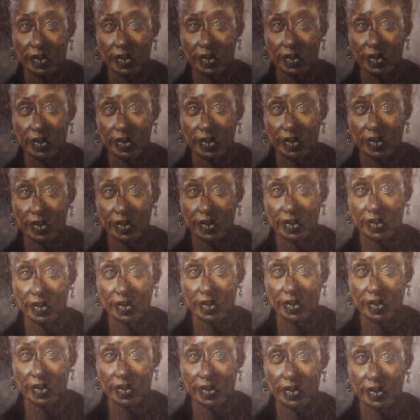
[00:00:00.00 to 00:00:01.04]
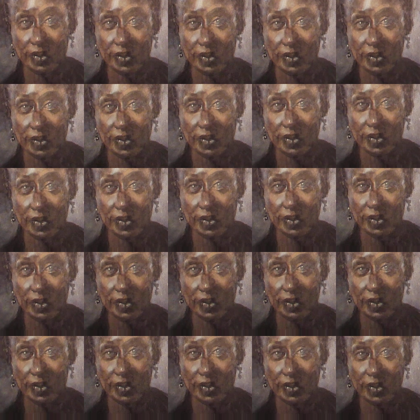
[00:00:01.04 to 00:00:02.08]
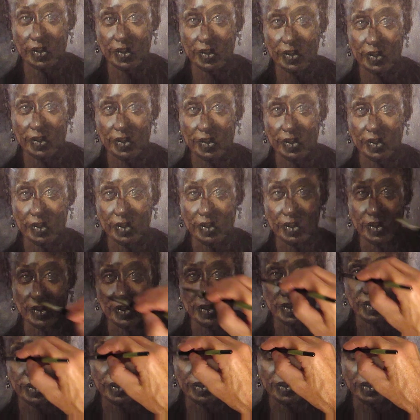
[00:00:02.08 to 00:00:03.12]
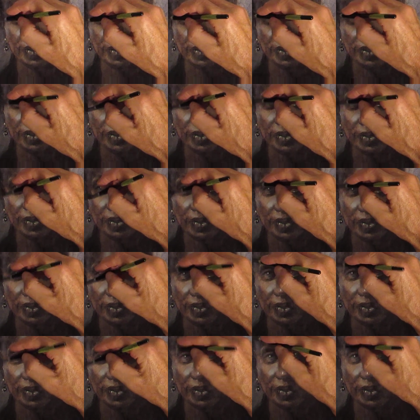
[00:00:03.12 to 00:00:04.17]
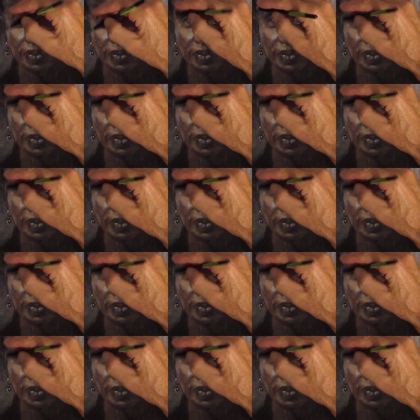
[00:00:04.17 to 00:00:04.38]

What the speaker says: appearances ever. You know, he's playing such an insane character, and this